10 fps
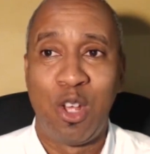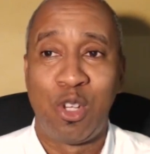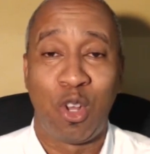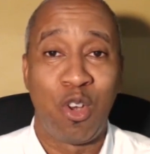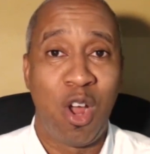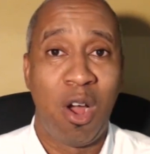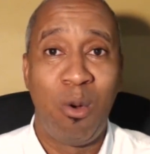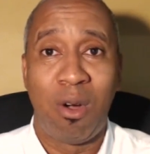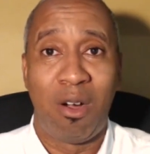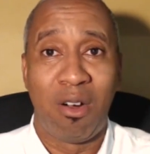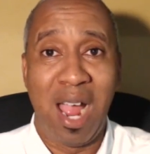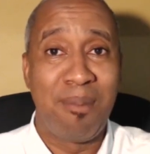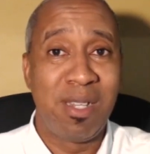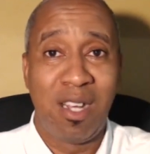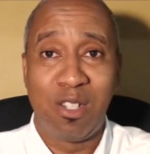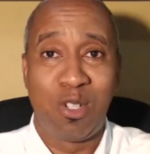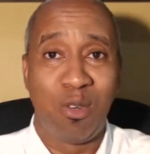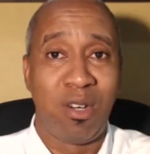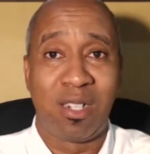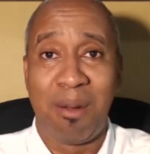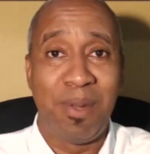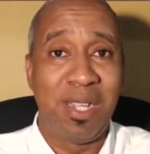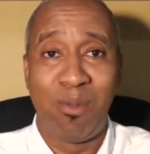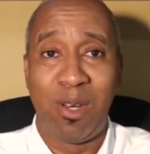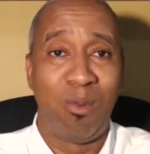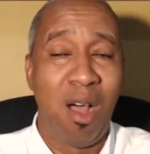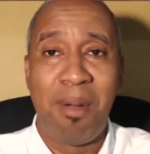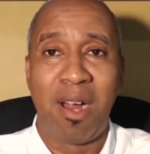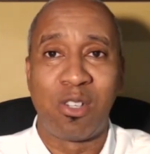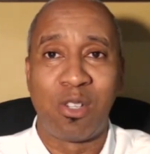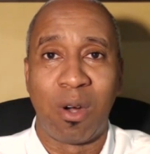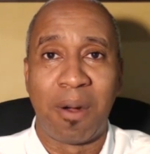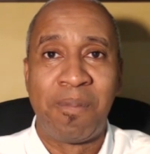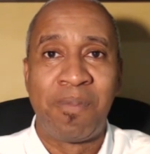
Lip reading: So now our Amazon store is competing with the Walmart store.